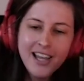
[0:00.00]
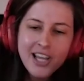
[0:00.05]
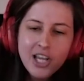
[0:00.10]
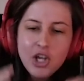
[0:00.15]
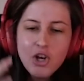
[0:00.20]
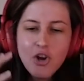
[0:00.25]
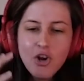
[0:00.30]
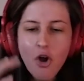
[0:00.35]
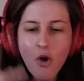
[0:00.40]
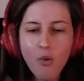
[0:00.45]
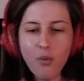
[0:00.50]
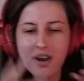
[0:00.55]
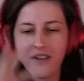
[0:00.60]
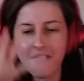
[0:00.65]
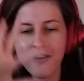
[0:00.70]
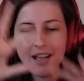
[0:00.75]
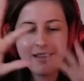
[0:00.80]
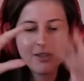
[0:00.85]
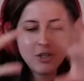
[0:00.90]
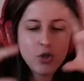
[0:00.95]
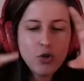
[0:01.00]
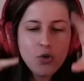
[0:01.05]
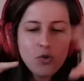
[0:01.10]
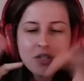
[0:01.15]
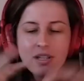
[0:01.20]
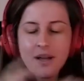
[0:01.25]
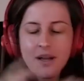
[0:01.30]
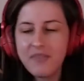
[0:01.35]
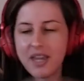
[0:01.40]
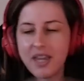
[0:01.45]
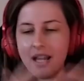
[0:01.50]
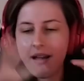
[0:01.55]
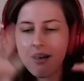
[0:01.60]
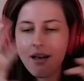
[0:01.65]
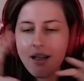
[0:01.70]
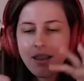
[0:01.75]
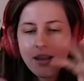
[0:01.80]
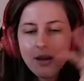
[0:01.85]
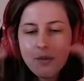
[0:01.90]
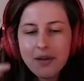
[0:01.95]
you know, what if I do something a
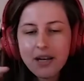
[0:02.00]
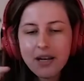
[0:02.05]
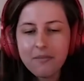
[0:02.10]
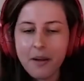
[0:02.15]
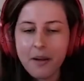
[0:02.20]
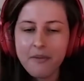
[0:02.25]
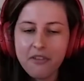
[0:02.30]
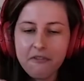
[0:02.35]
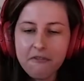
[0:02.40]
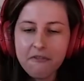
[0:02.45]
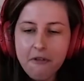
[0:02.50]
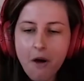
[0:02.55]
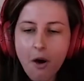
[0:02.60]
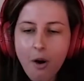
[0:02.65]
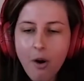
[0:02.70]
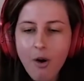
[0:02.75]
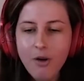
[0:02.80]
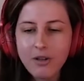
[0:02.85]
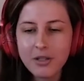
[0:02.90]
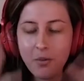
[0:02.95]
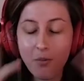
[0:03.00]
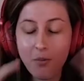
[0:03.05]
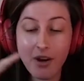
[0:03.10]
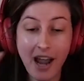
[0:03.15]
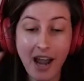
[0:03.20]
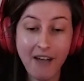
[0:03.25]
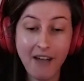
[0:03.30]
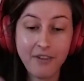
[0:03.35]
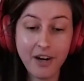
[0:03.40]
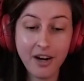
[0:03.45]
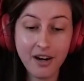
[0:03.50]
little bit above the fold or whatever?